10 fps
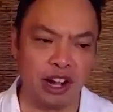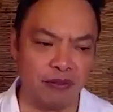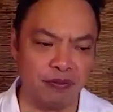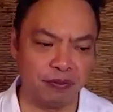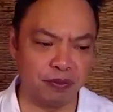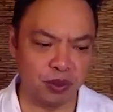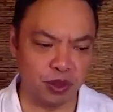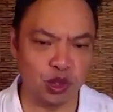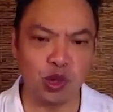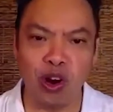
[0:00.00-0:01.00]
of
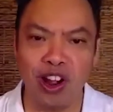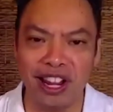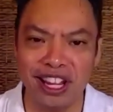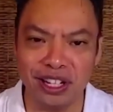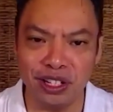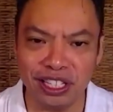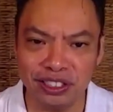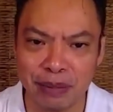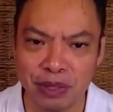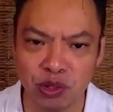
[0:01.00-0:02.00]
trying it and
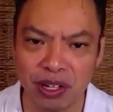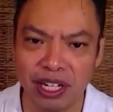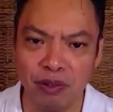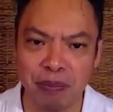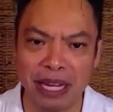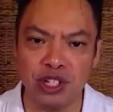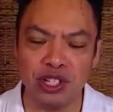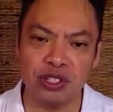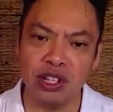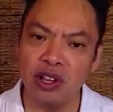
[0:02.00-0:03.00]
demonstrating with
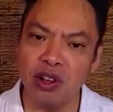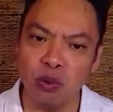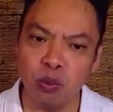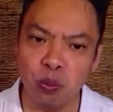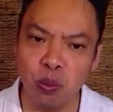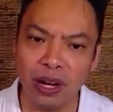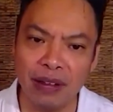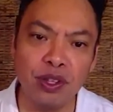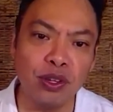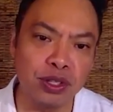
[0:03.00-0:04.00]
patients, what have
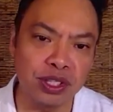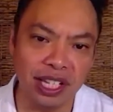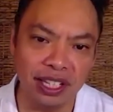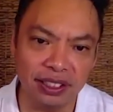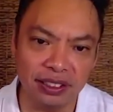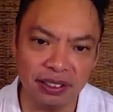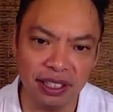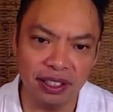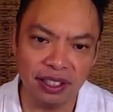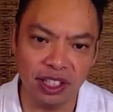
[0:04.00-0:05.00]
you seen
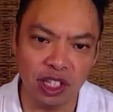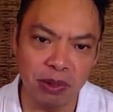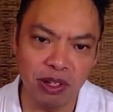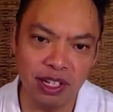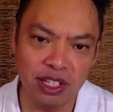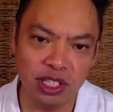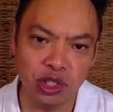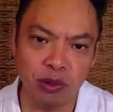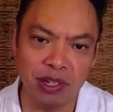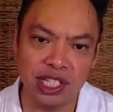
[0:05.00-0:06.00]
in the communities that
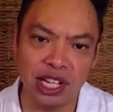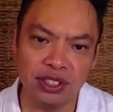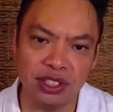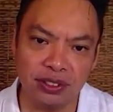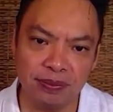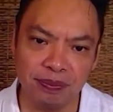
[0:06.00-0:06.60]
you reach out to?